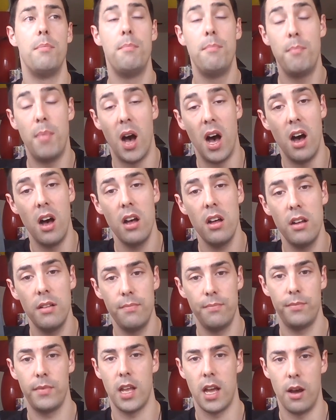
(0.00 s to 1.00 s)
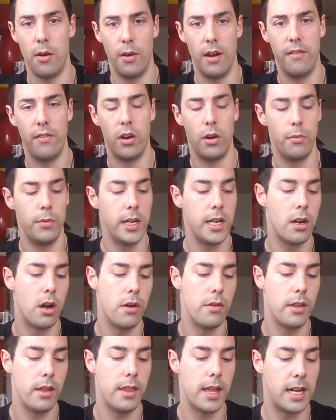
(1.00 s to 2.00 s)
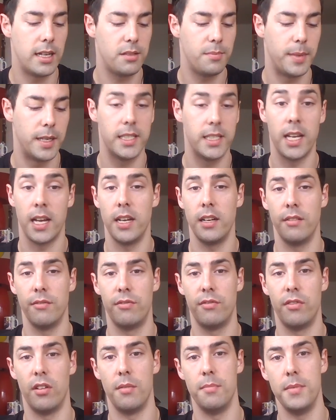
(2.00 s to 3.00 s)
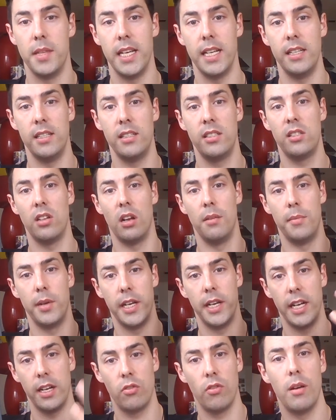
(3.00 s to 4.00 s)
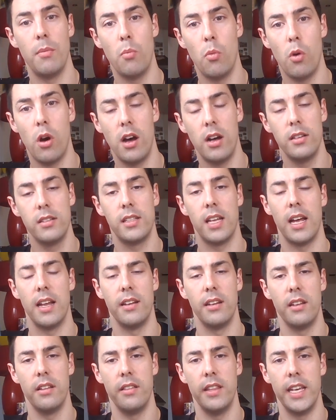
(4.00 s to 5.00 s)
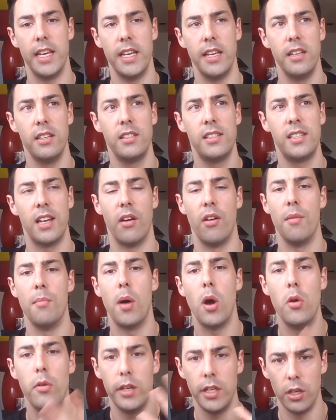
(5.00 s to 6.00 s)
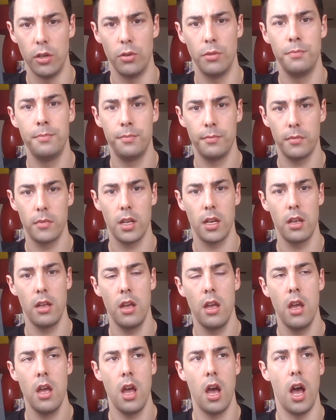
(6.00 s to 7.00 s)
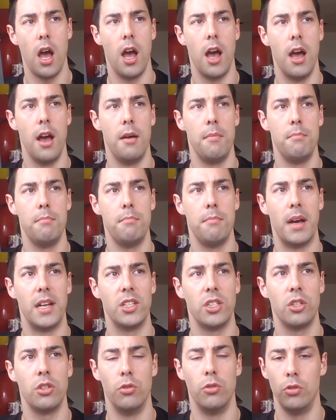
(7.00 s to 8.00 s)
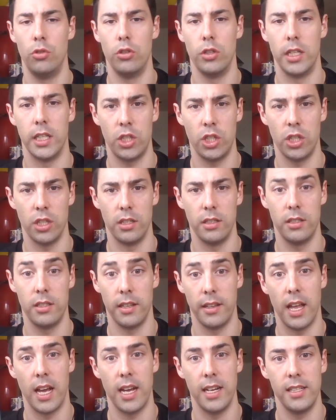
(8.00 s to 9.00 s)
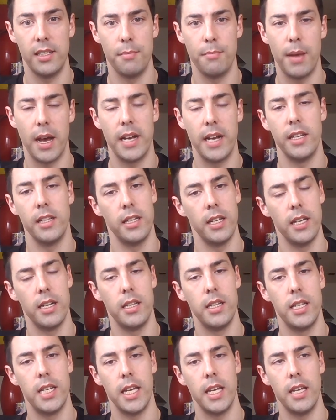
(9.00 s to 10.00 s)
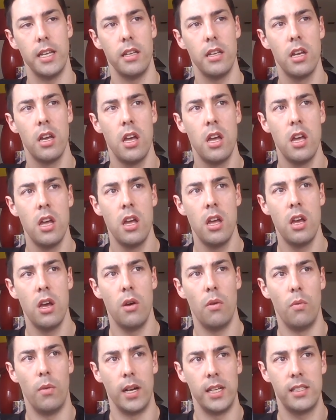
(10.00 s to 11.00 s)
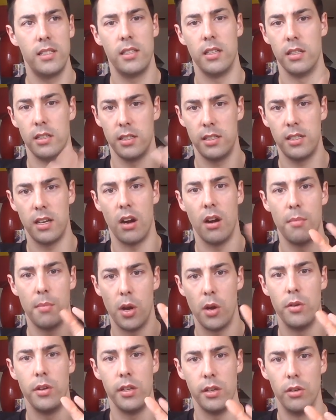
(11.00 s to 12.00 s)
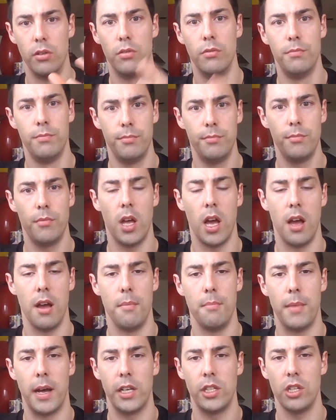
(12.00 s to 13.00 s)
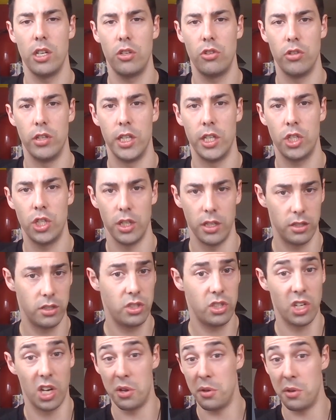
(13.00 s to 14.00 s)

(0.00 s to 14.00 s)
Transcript: But, however, we know that that's been taken from the Solomonic grimoires and the ceremonial magical traditions, and that is embedded in the Western ceremonial magic traditions.